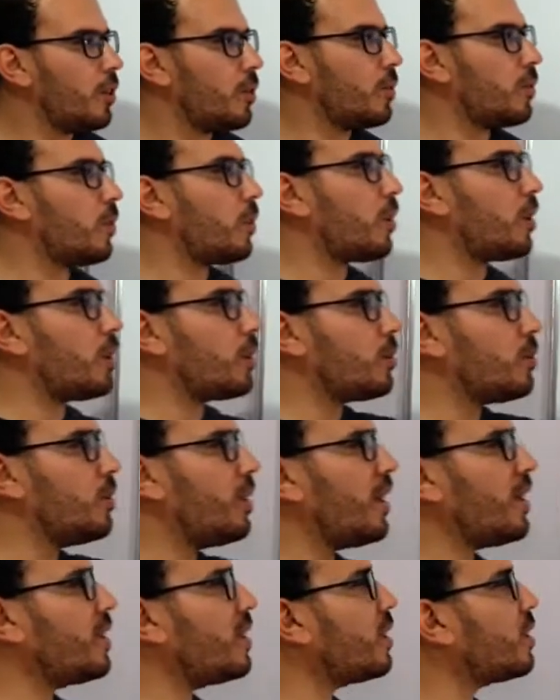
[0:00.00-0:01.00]
For
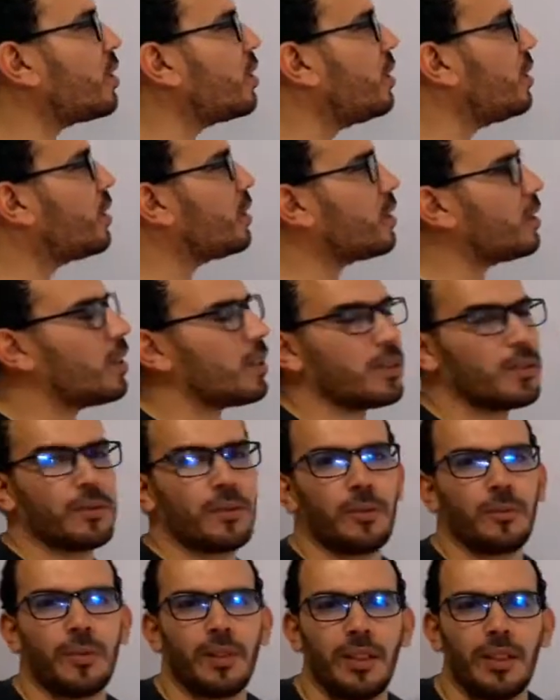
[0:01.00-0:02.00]
today's session, it starts
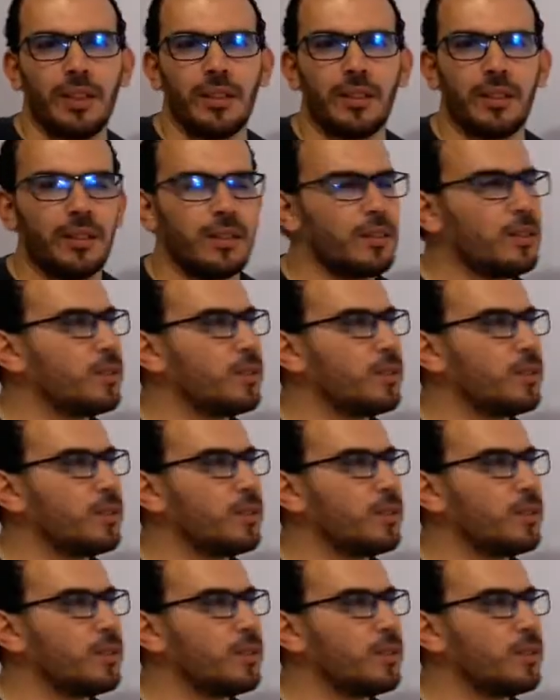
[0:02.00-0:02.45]
from these